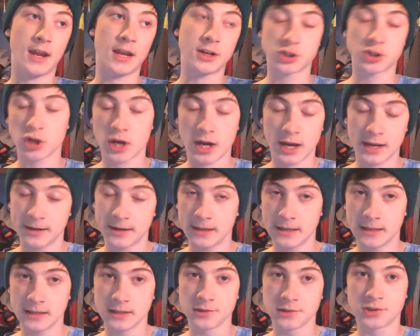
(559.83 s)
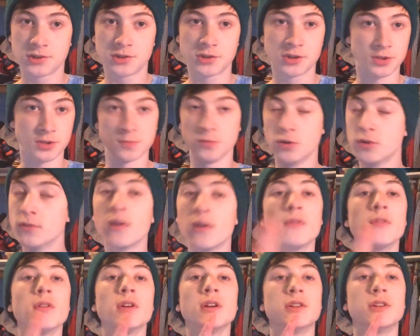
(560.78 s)
that I tried is just move
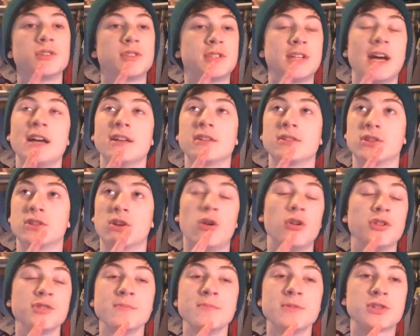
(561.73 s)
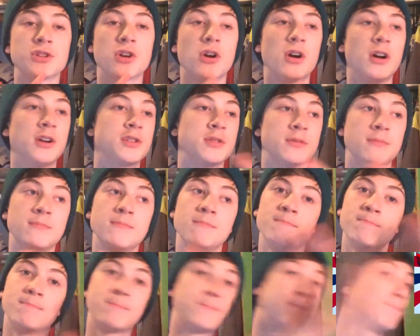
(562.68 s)
over to Ultimate Josh,
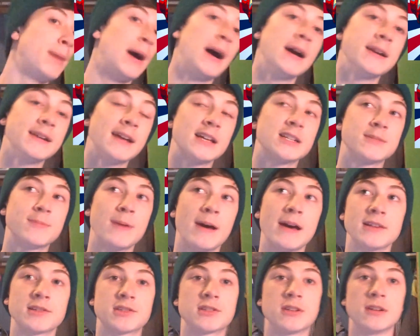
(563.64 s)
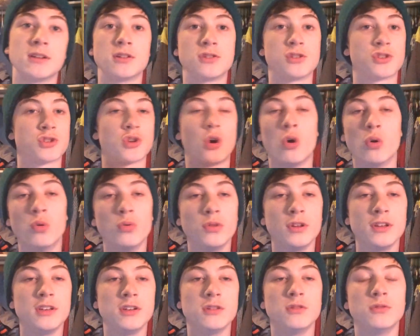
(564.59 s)
buy Dad's Pasta, just
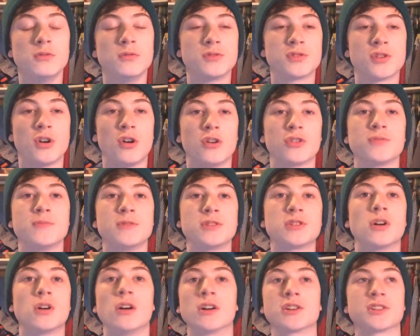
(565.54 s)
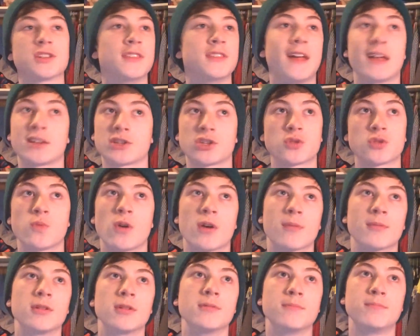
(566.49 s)
only use Ultimate Josh, and that's just
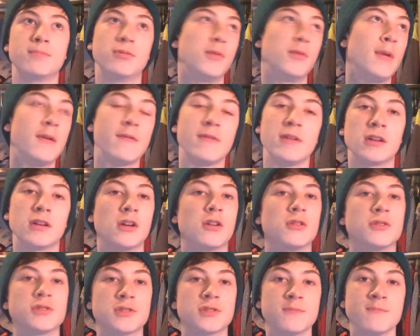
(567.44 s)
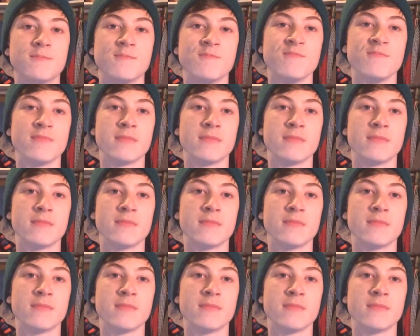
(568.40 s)
where I'm gonna put my videos,